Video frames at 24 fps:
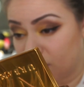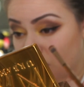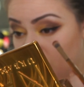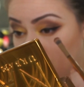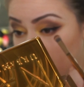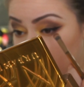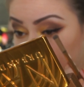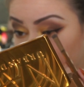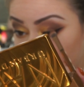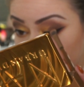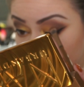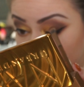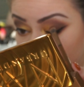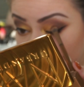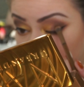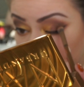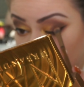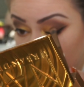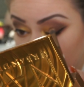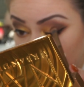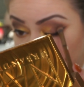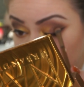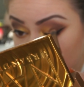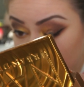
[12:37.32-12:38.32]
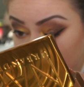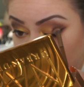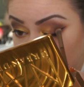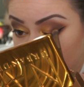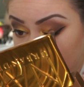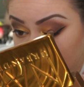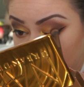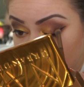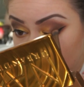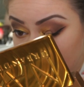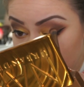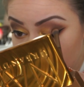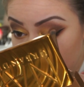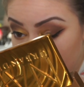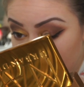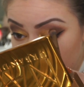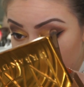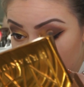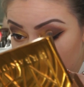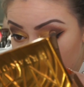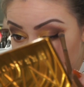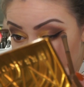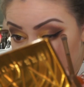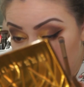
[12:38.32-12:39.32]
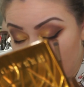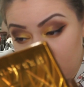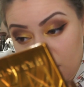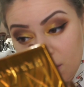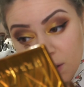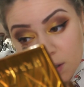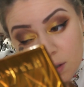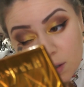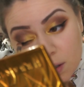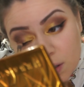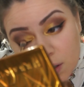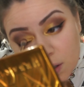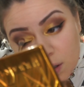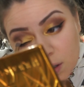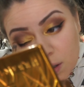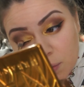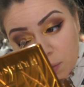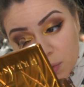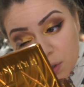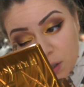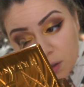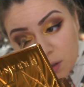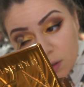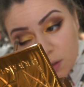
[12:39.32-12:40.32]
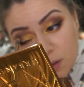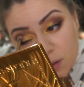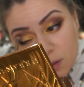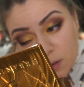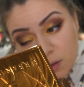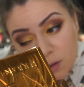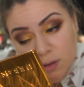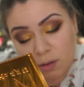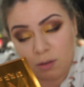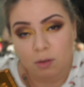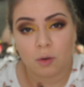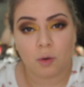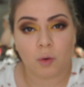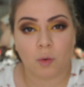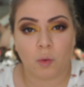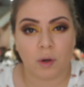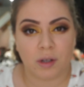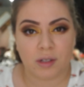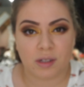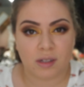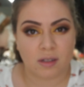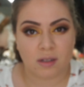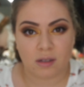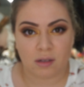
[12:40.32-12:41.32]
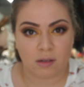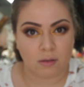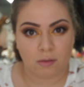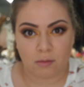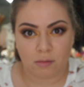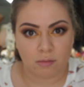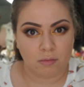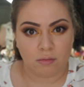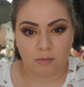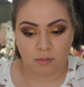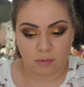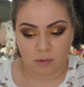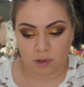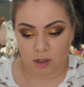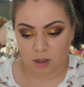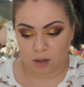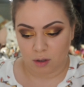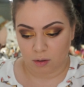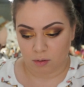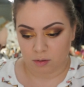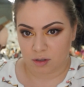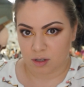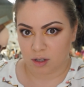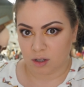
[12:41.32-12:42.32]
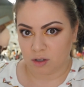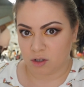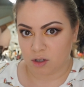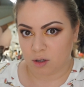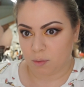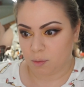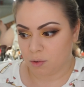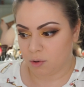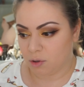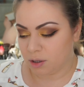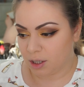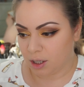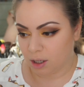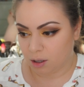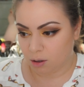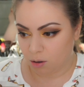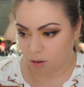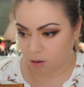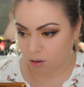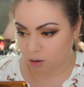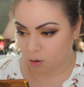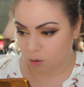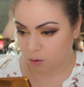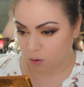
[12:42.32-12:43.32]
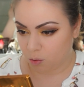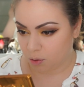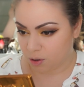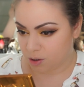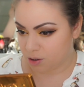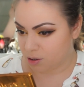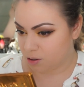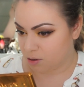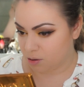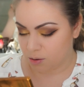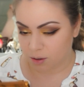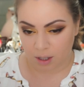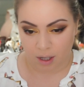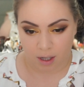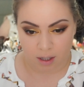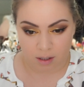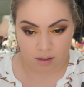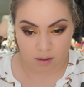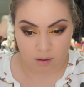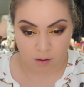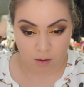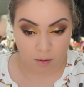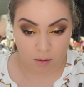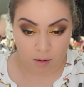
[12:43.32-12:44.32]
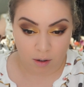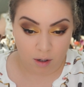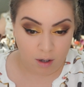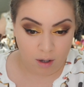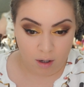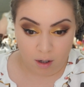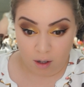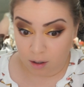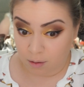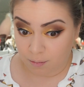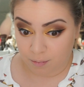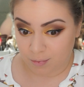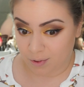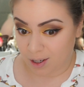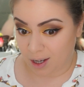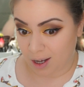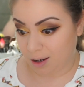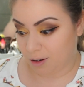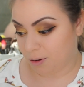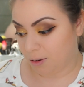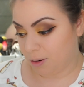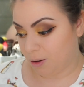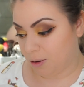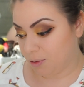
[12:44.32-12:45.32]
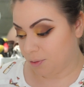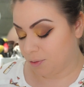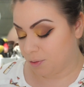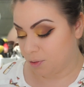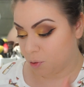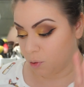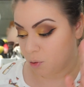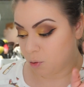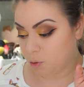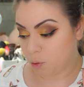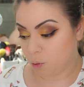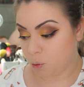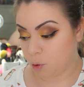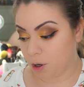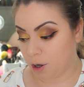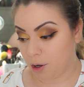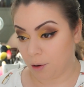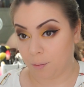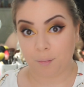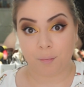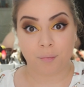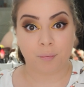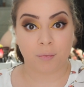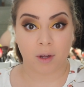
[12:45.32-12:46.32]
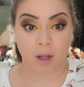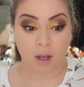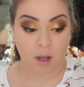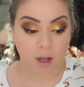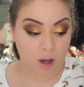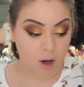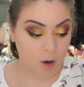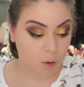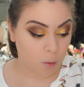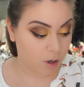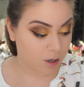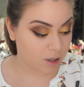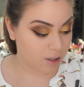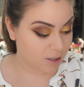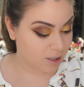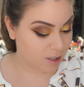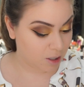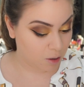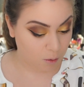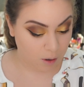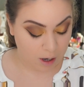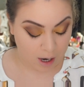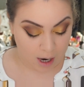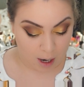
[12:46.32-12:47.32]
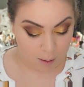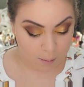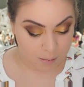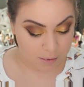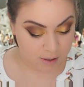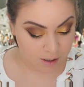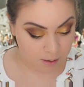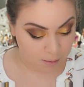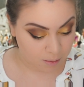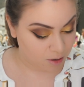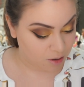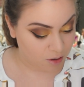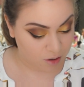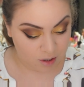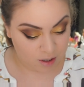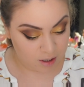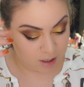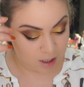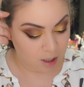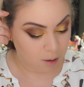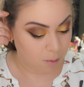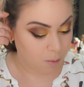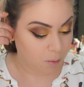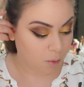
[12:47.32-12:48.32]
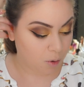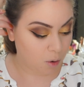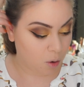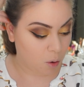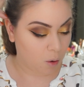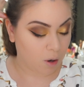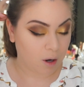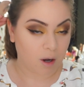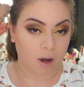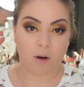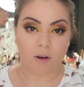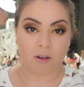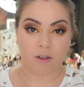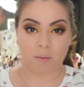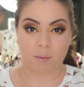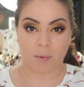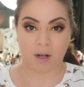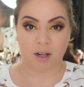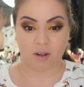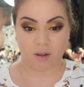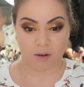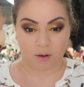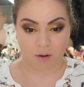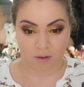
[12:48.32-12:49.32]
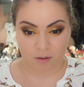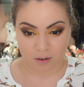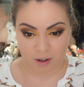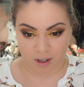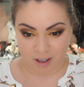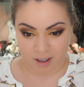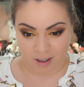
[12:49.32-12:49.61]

of sucks because I mean, who wants to touch up all day long? No one wants to do that. So I don't know. Well, we're gonna see what happens. I'm gonna just keep going on with my look over